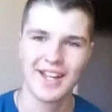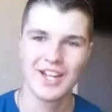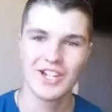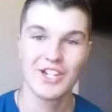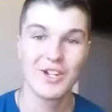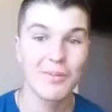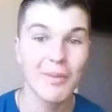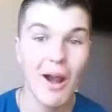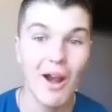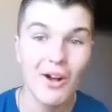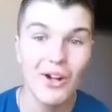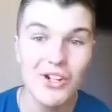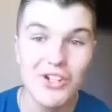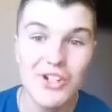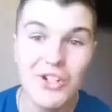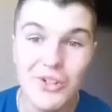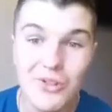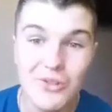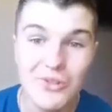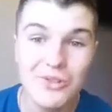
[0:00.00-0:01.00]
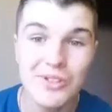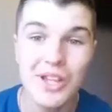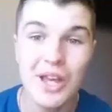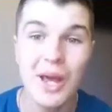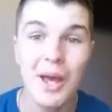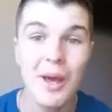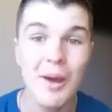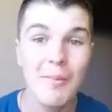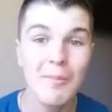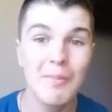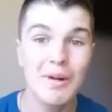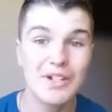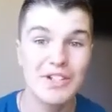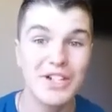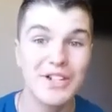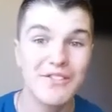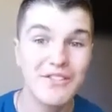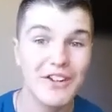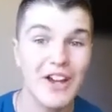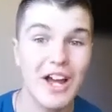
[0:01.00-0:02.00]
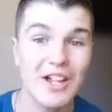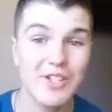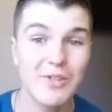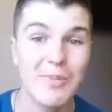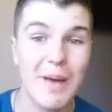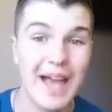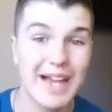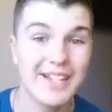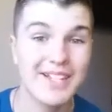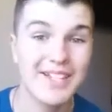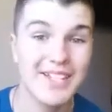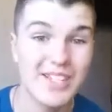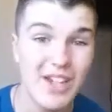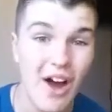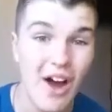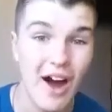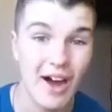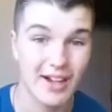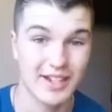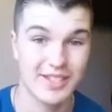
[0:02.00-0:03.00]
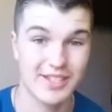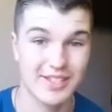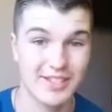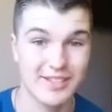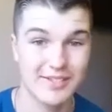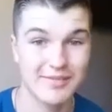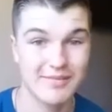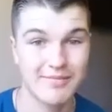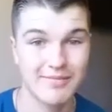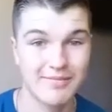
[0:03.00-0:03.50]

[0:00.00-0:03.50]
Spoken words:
She brought her shoes, but she forgot to pack socks.